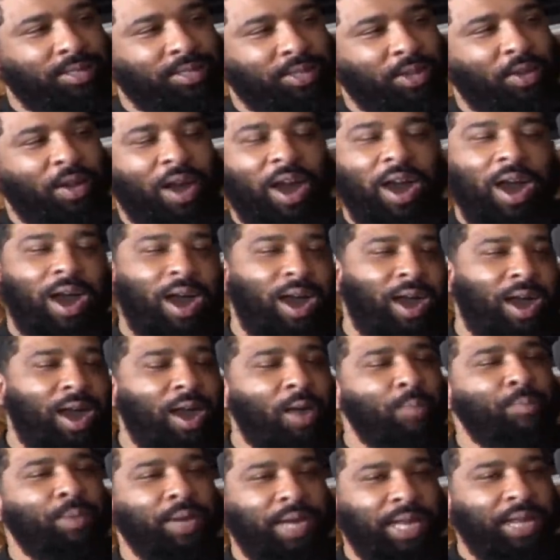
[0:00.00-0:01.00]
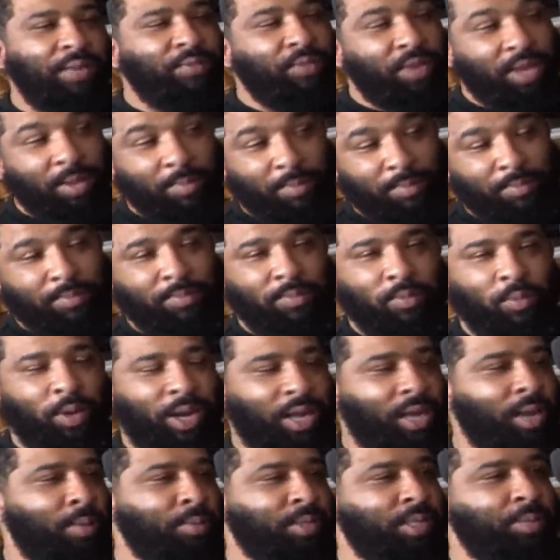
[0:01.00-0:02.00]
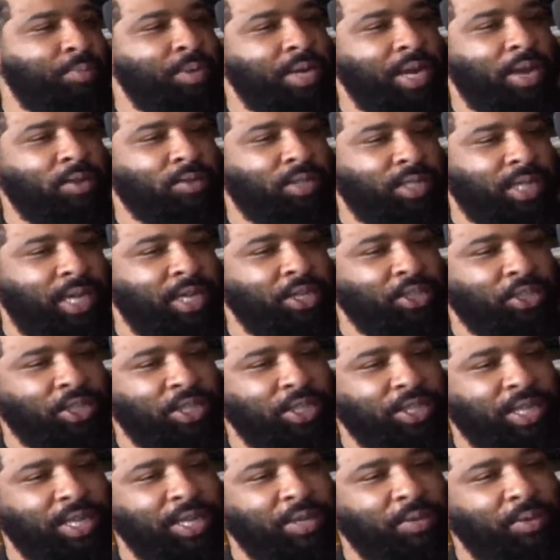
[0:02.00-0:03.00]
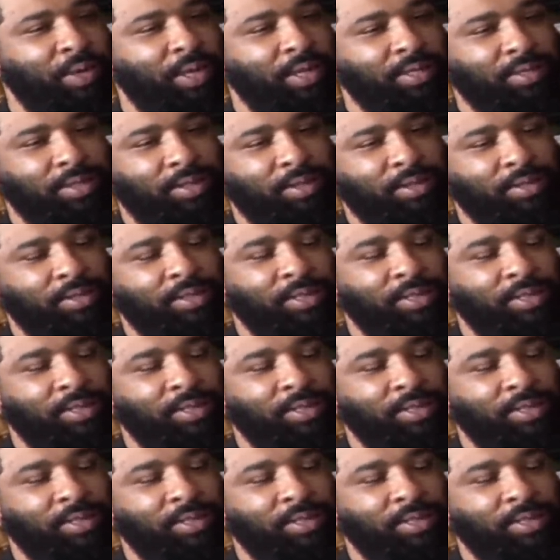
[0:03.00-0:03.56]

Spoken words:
So anyway. I believe him when it comes to pronunciations. Anyway, so.